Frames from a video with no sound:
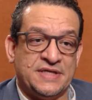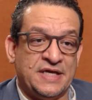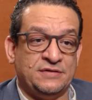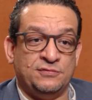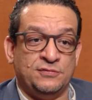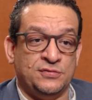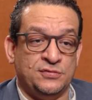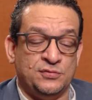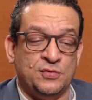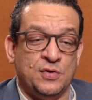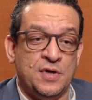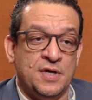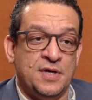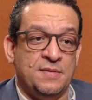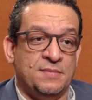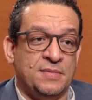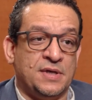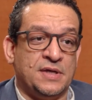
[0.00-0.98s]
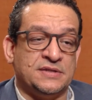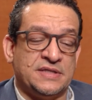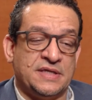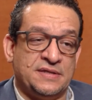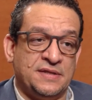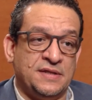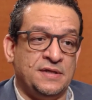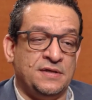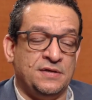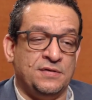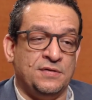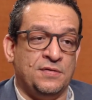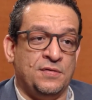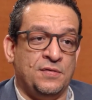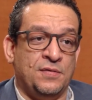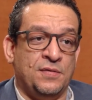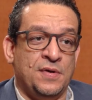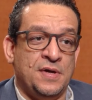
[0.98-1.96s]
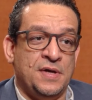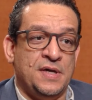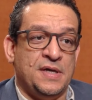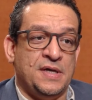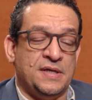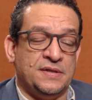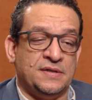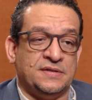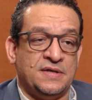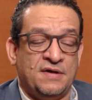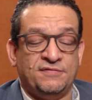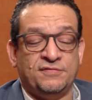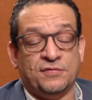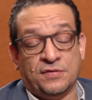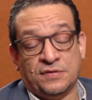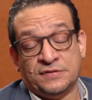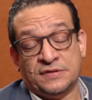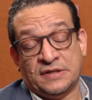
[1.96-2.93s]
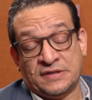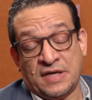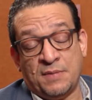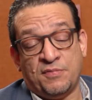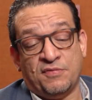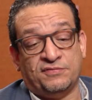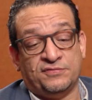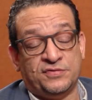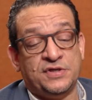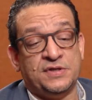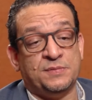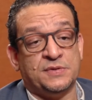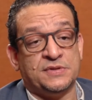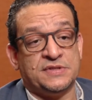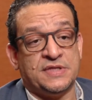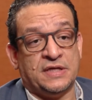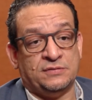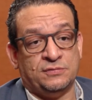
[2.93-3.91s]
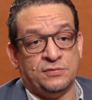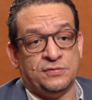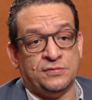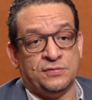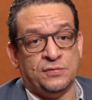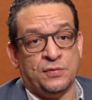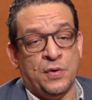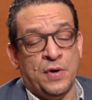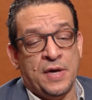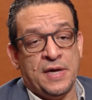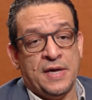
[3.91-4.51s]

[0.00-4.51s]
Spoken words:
that we do, because I think, the type of treatments that we do,